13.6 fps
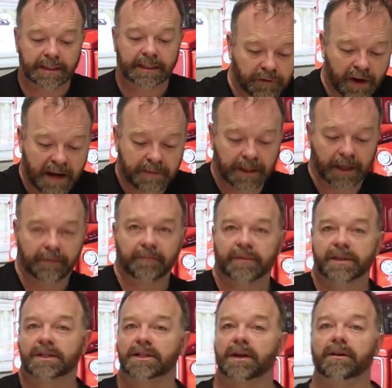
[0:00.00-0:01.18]
framing.
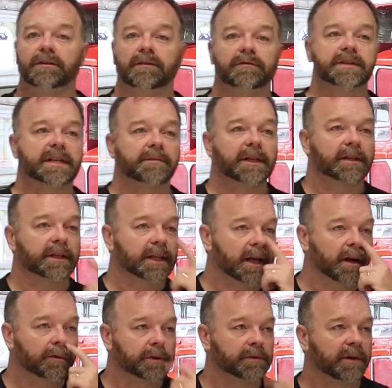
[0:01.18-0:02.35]
So for something like that, I
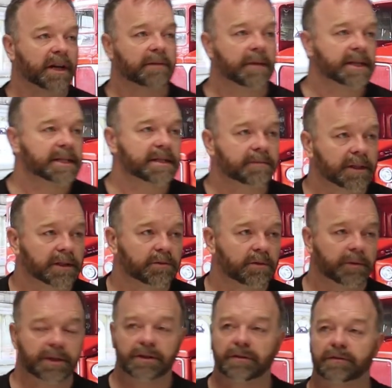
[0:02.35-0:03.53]
would recommend similar to what
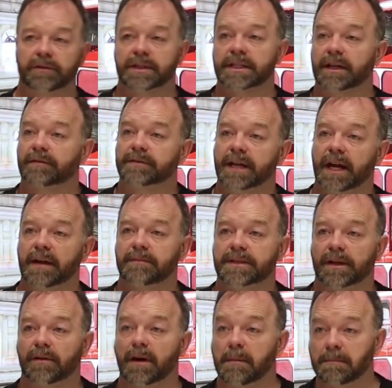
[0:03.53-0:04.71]
we do for a self-tape.
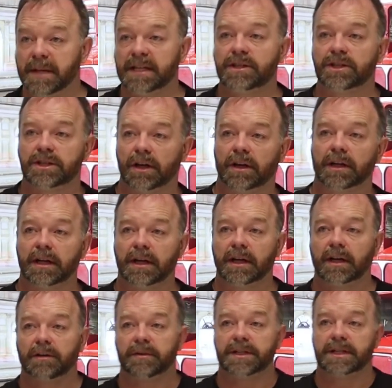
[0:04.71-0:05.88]
So a mid shot,
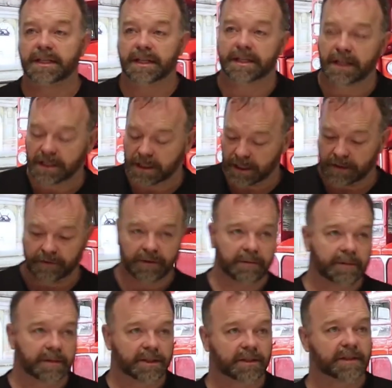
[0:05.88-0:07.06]
which is essentially
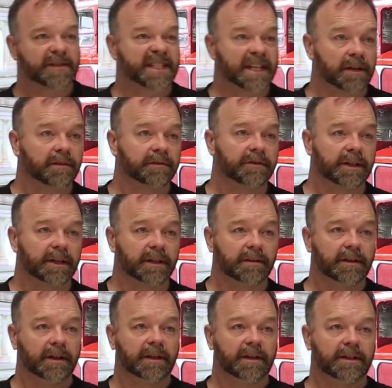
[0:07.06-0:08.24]
from sort of center of the
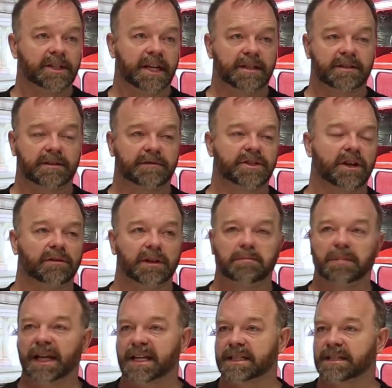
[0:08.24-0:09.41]
chest of solar
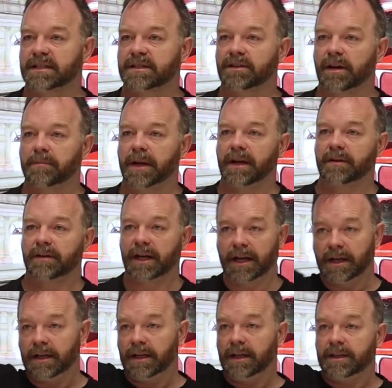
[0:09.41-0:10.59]
plexus type area
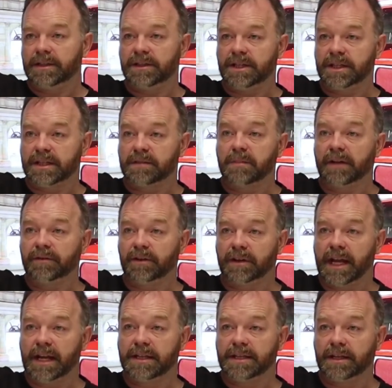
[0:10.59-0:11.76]
to just above your
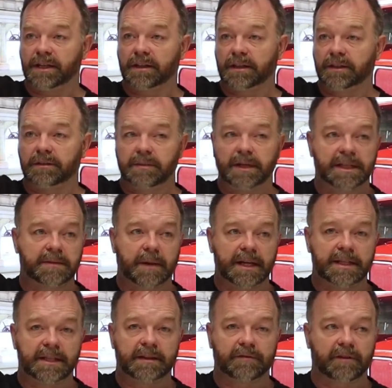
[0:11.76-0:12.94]
head, so you've got a little bit of space
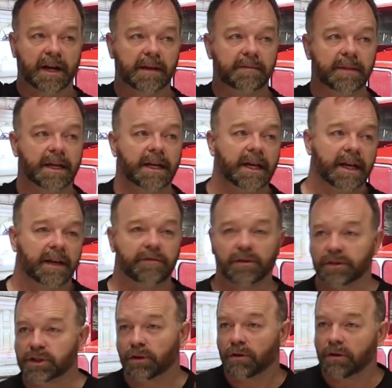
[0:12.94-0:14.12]
in the frame. If you're
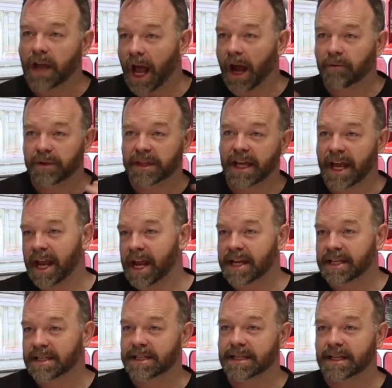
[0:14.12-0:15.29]
a talker with your
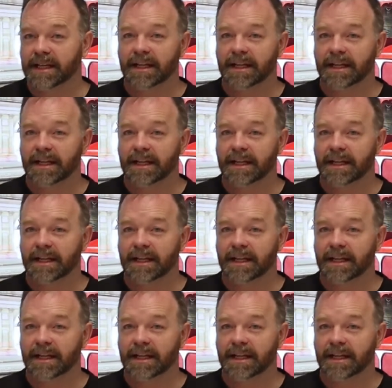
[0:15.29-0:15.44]
hands,